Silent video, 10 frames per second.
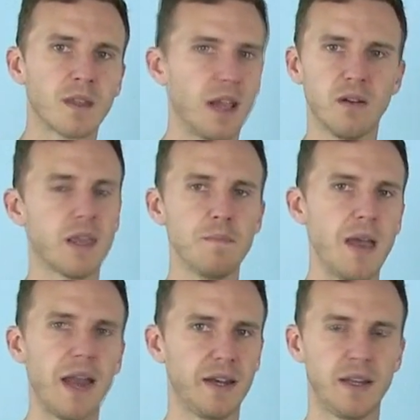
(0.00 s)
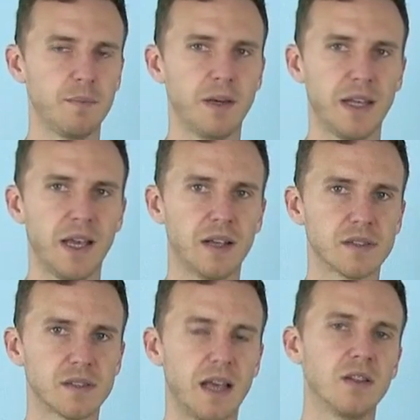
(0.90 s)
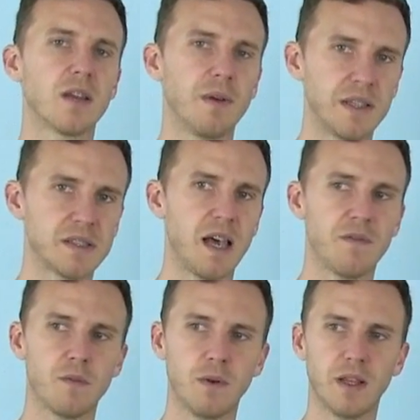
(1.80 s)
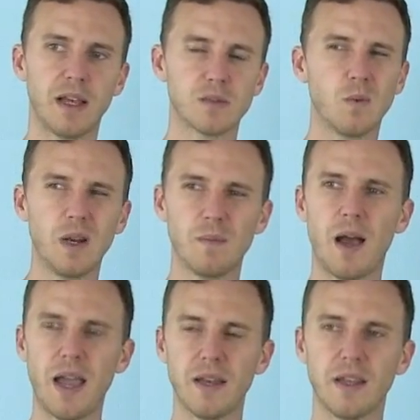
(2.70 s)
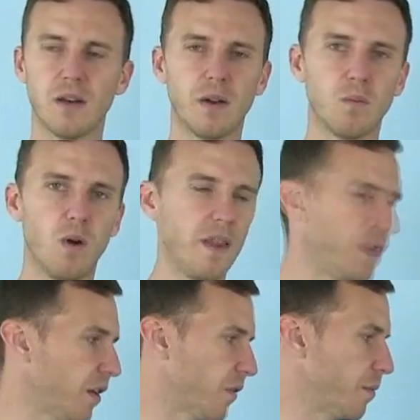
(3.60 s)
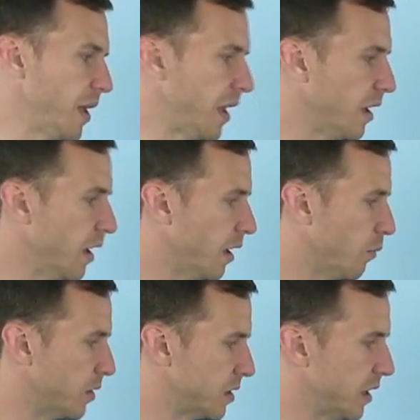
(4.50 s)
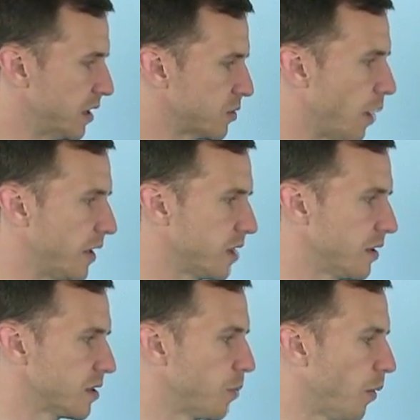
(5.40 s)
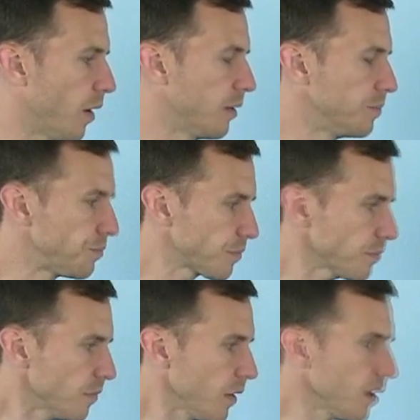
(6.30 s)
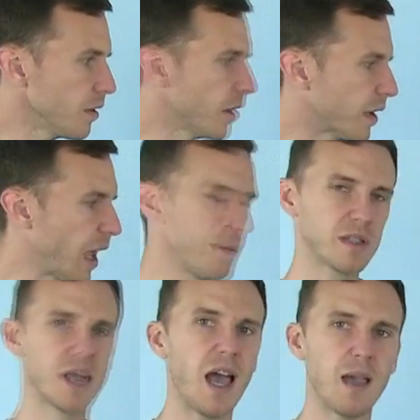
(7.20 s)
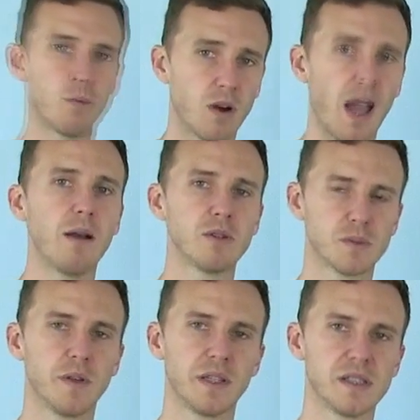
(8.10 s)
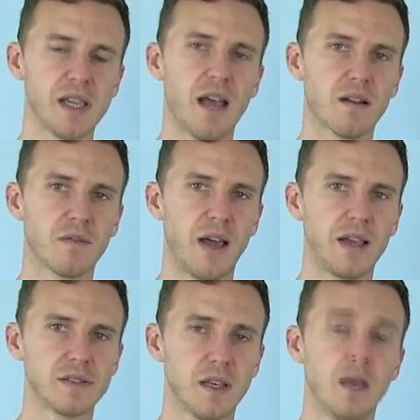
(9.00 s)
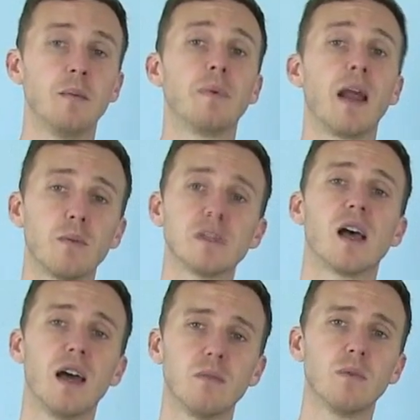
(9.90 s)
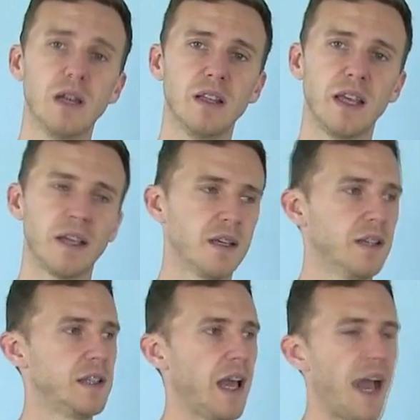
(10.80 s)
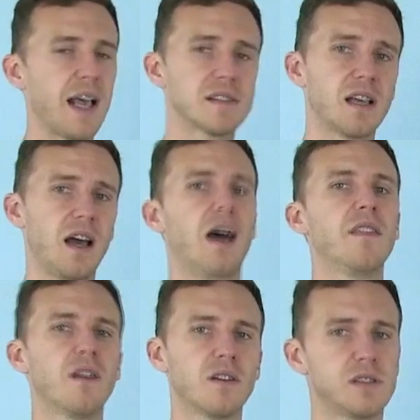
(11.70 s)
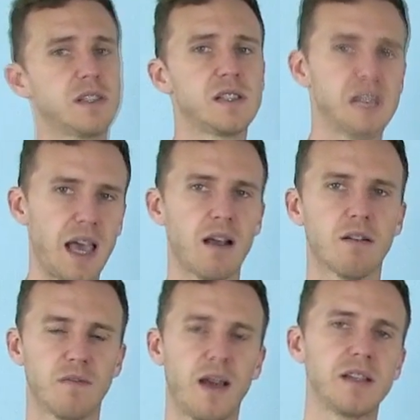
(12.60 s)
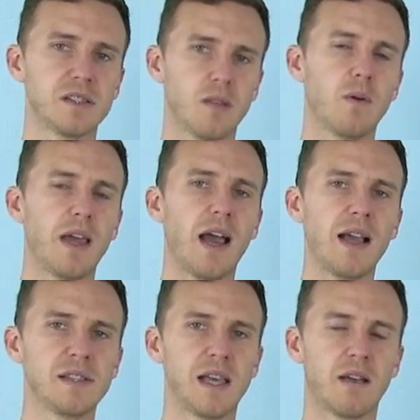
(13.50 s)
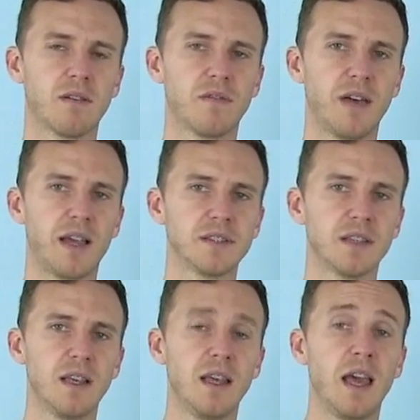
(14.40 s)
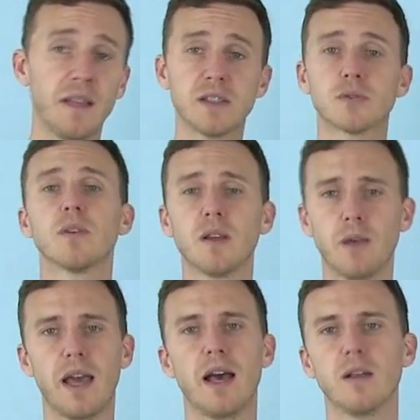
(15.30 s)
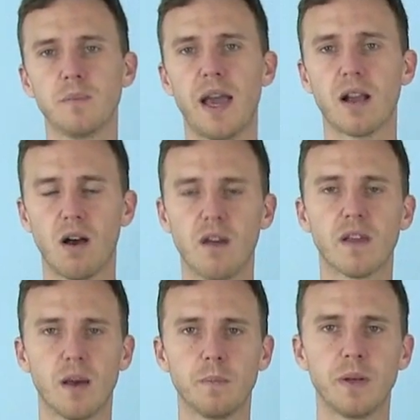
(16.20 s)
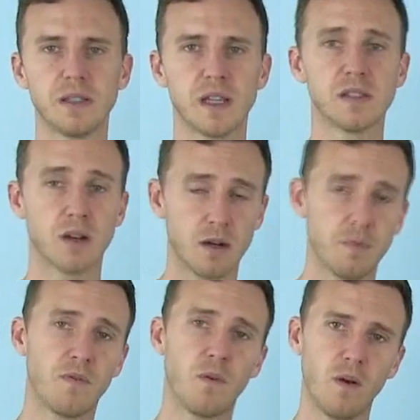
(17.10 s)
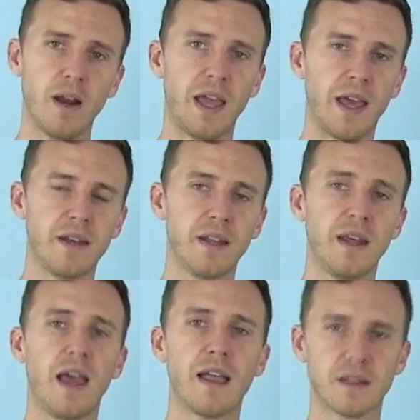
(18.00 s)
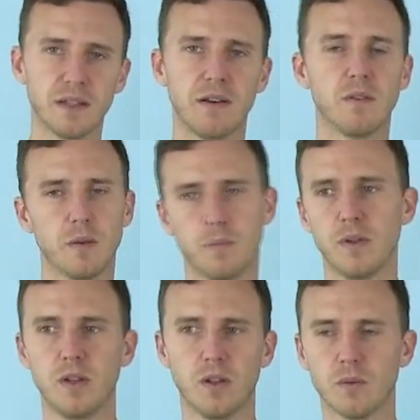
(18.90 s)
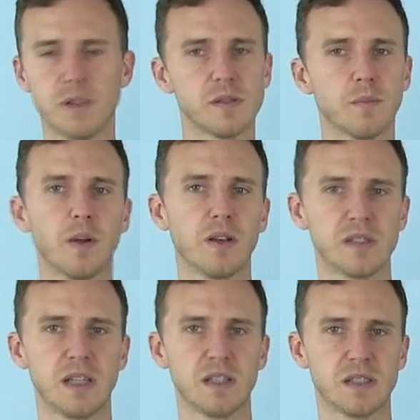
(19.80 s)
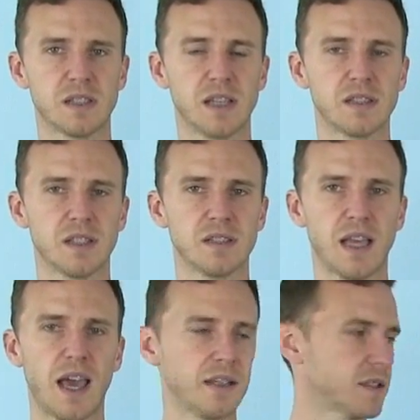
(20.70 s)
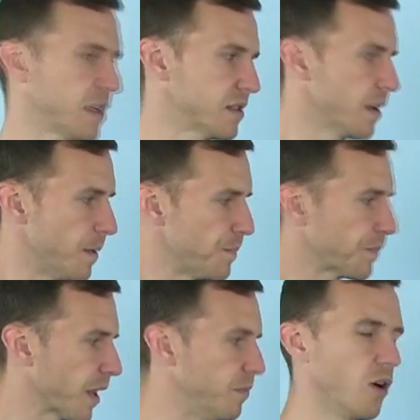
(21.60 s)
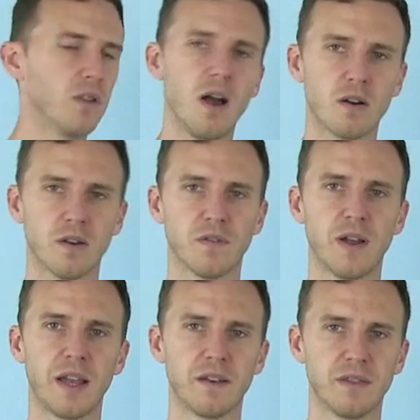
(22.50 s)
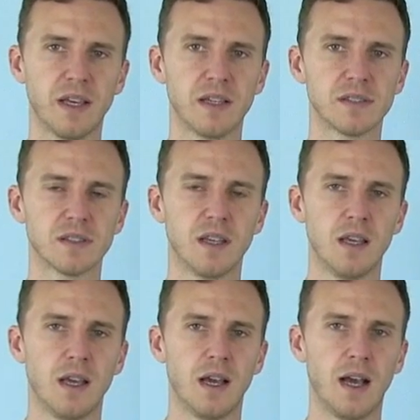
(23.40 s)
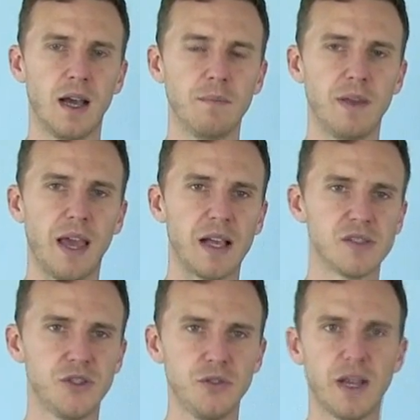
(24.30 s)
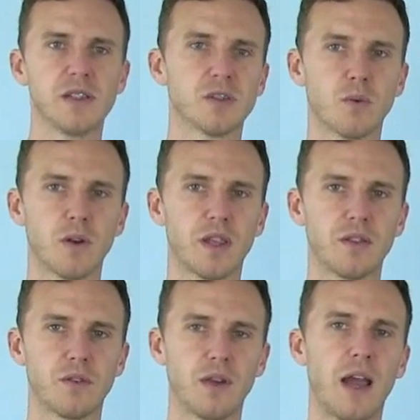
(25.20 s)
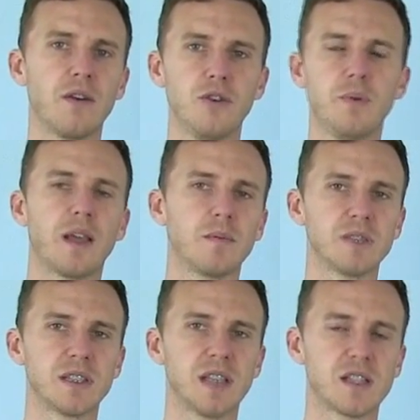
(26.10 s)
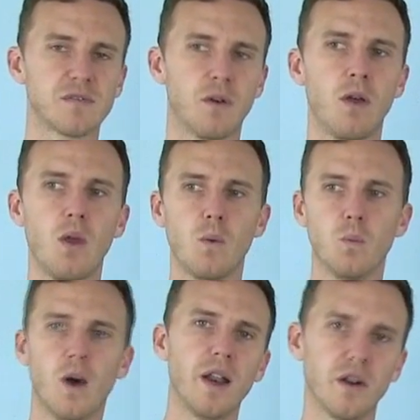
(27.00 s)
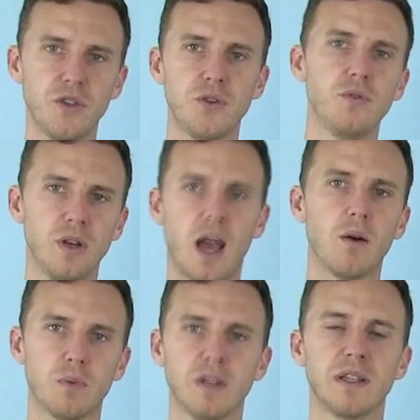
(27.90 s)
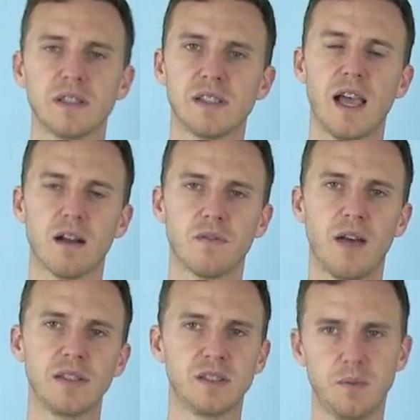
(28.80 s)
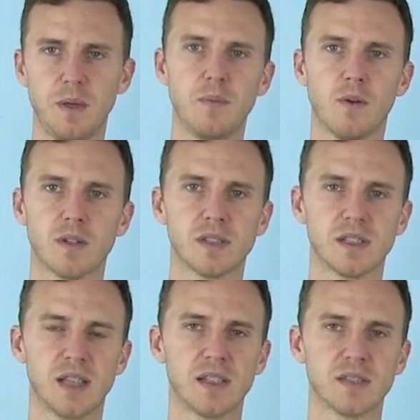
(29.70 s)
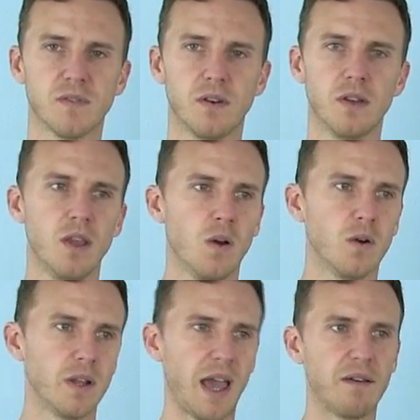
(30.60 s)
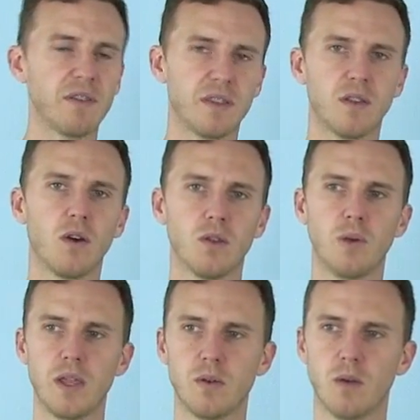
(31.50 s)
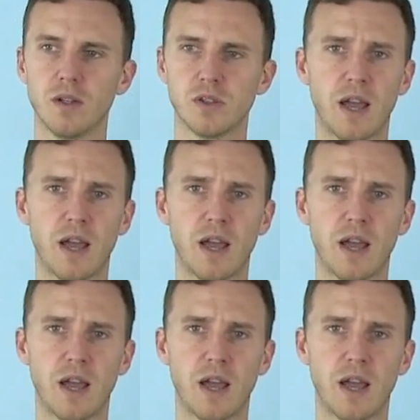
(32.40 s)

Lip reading: I don't get mad at anybody else. I look at myself and realize, what am I, and one thing for me was, and that's why it's on this board, there came a time where I was willing to sacrifice, but I was unwilling to ask others to sacrifice the way I sacrifice. And that's really what held back all the companies that I started beforehand at the level that, the reason Brio's hit the success that it's had is because I'm no longer afraid of this. As you guys are working through how you become successful, what are you not willing to sacrifice to be more successful or to have it go the way you want to?